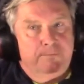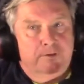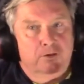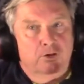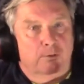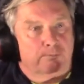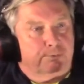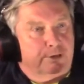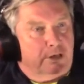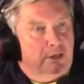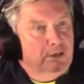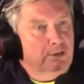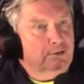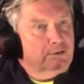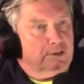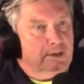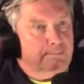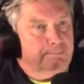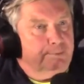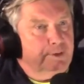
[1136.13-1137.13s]
not
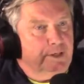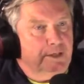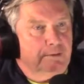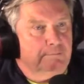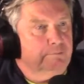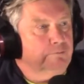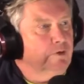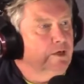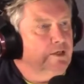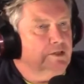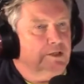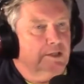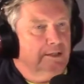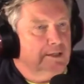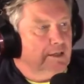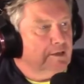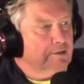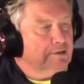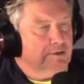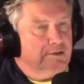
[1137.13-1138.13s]
precluded, but had really seen
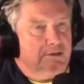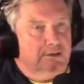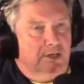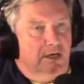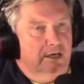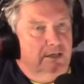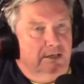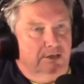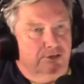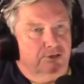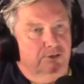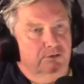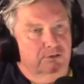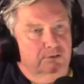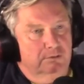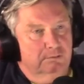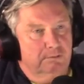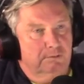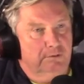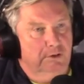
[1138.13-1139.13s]
that as a side issue
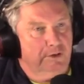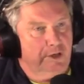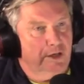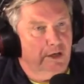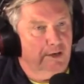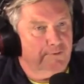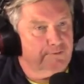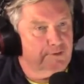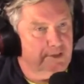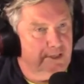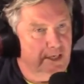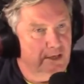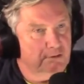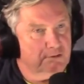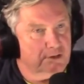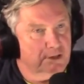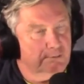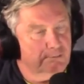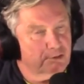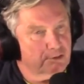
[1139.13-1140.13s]
to looking after the
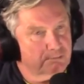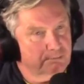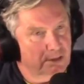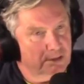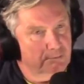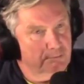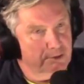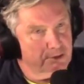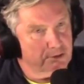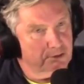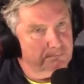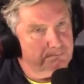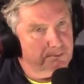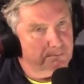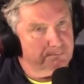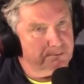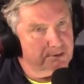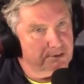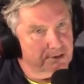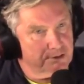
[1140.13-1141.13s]
elderly, which is my original
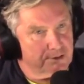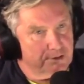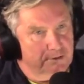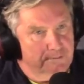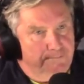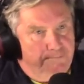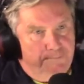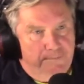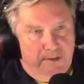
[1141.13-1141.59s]
proposition.